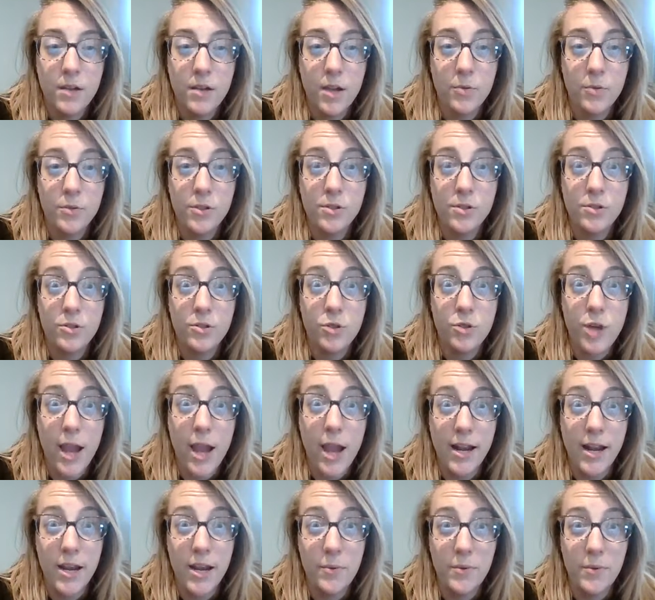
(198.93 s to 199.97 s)
I was
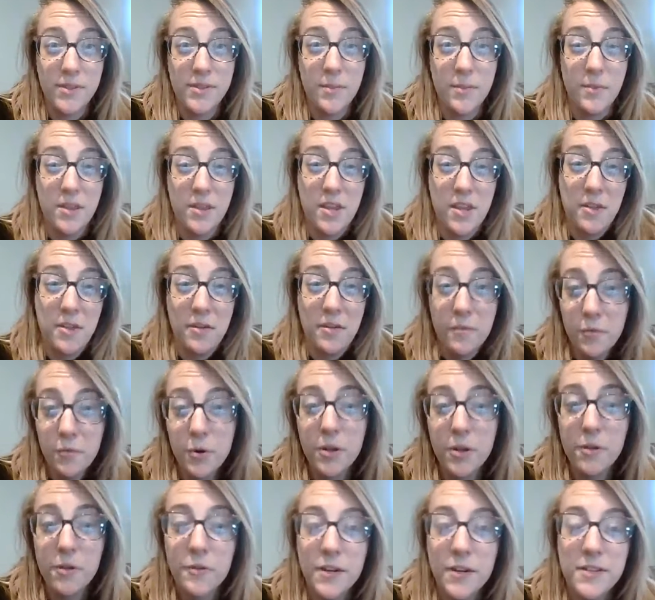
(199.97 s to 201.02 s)
chatting with some of the other
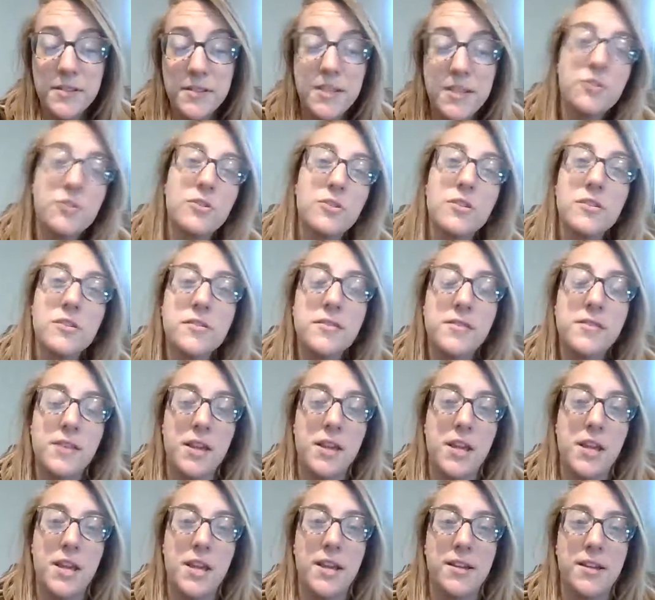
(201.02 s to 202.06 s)
fourth grade teachers,
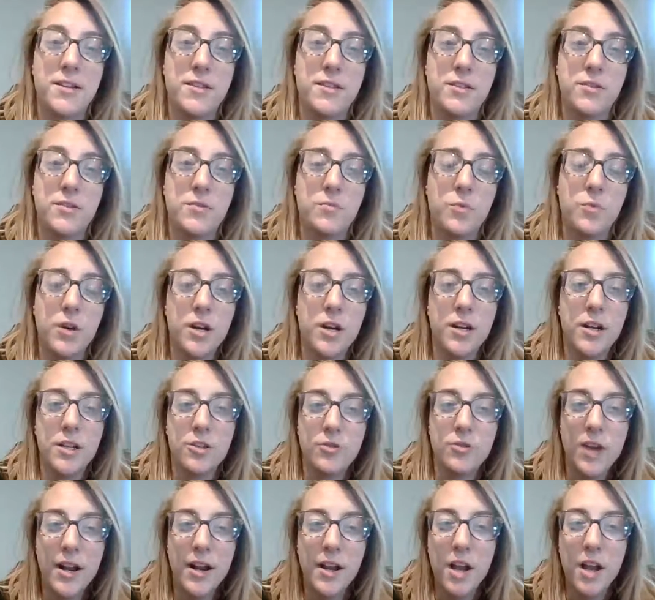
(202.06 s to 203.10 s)
and we're going to
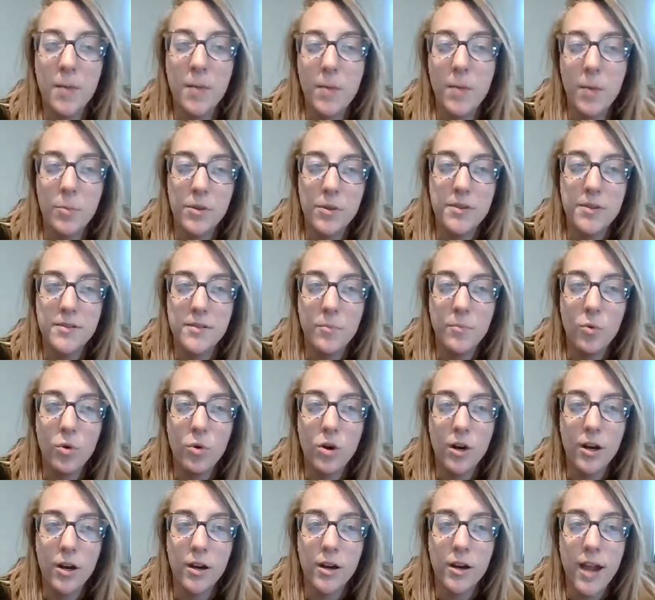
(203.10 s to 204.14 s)
try to come up with some
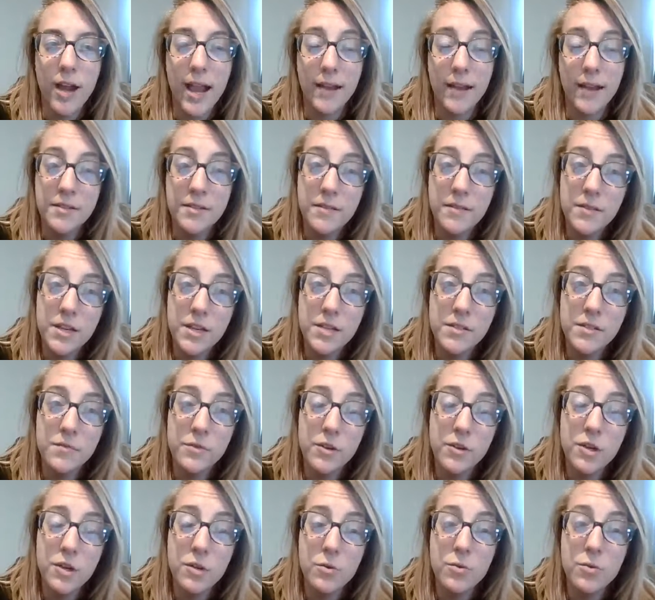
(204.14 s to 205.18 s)
more activities
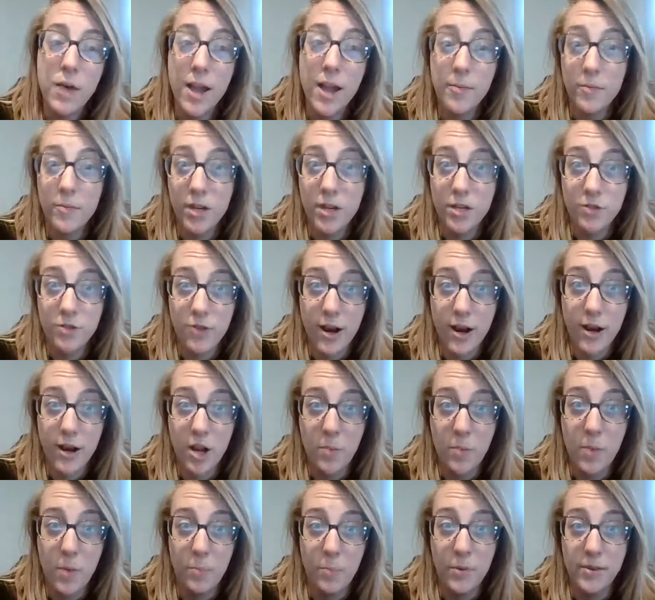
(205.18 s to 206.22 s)
for you. I'm going to try to
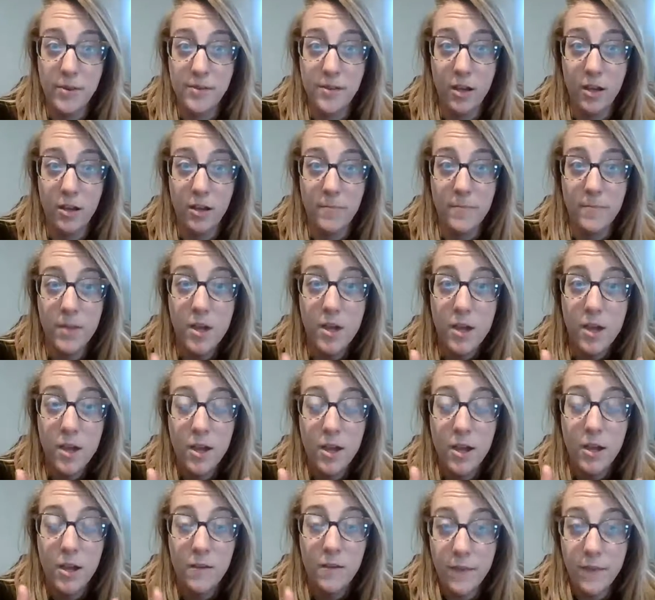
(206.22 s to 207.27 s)
come up with some
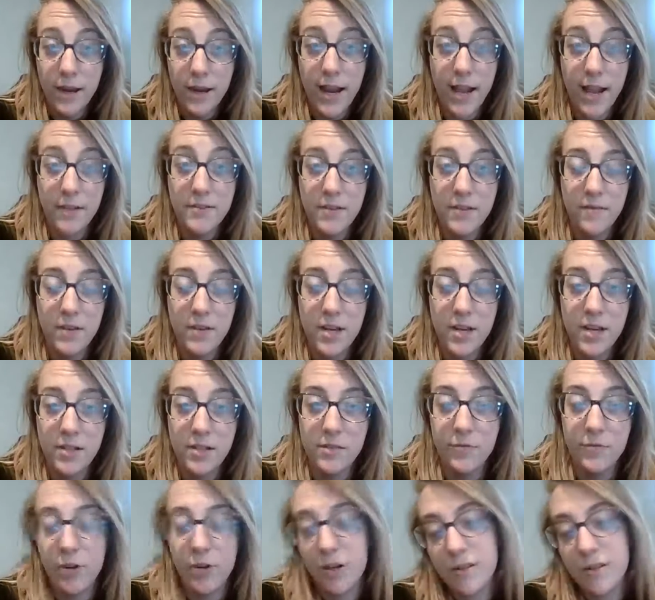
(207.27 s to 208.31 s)
fun
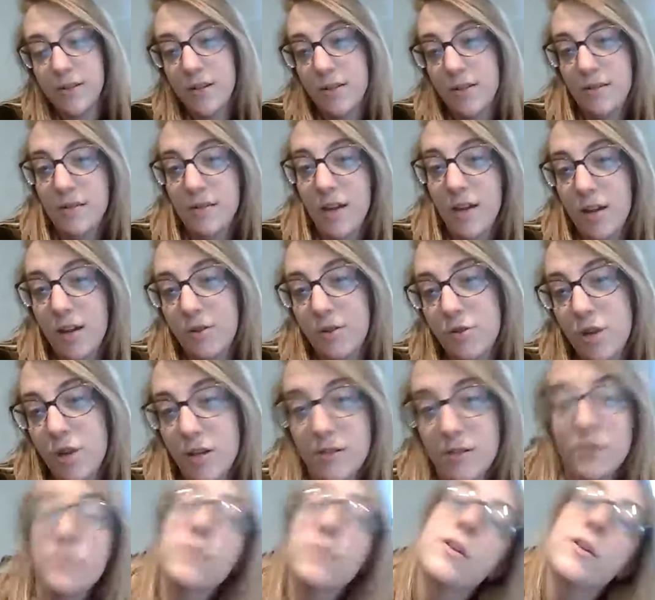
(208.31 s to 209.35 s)
activities versus like
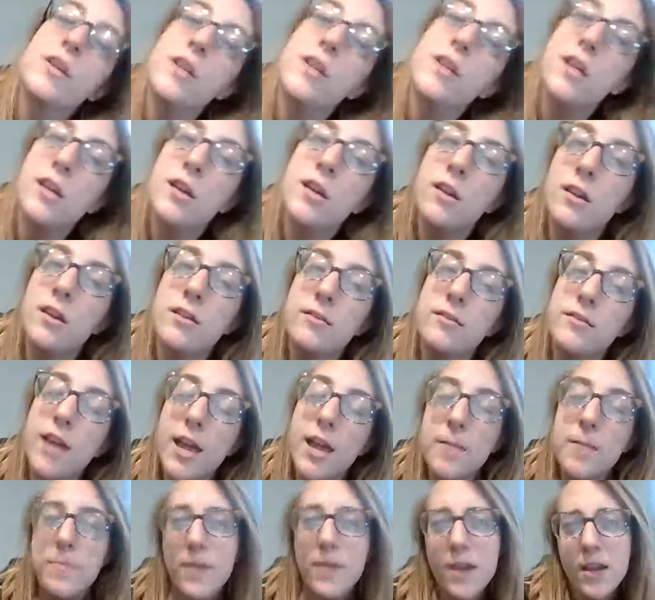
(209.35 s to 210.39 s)
just reading and
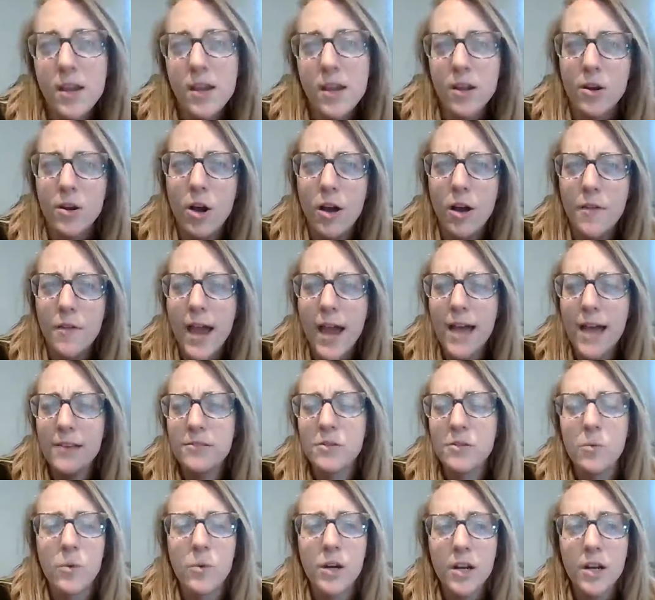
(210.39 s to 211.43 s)
typing and all that.
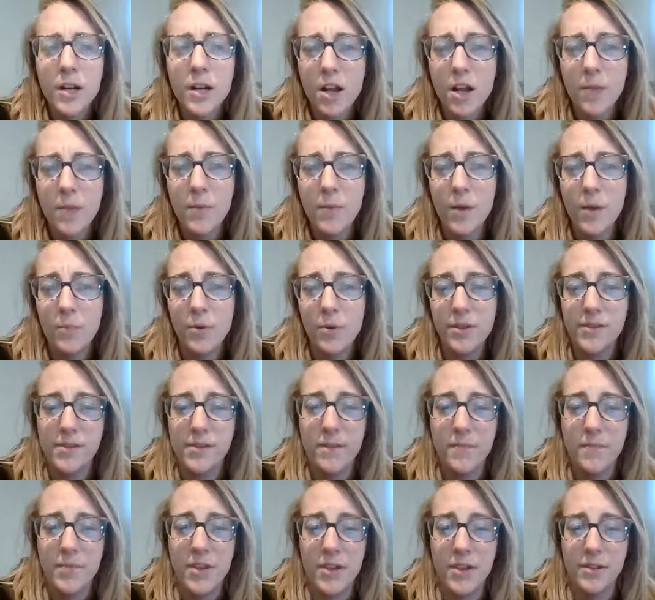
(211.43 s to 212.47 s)
So, we're going to come up with
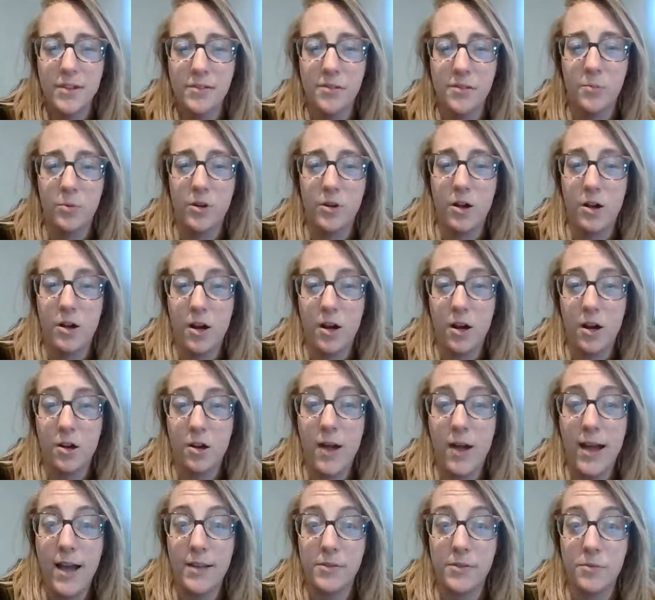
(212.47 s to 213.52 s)
some things to put on our
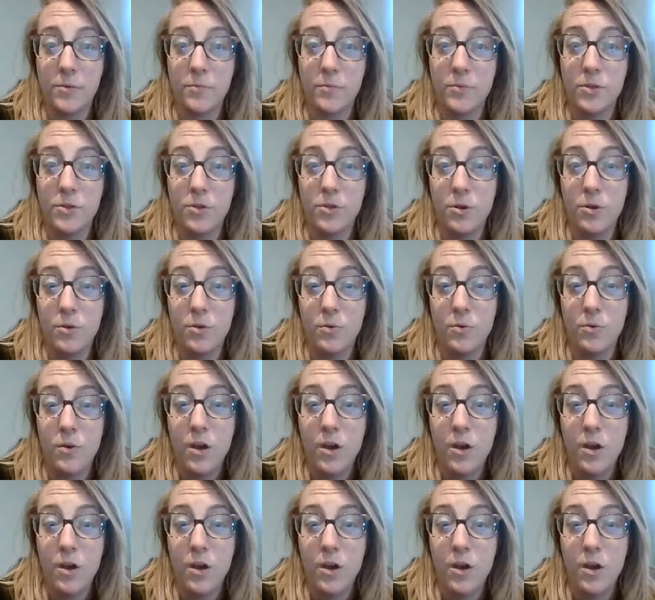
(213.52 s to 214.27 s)
classroom too.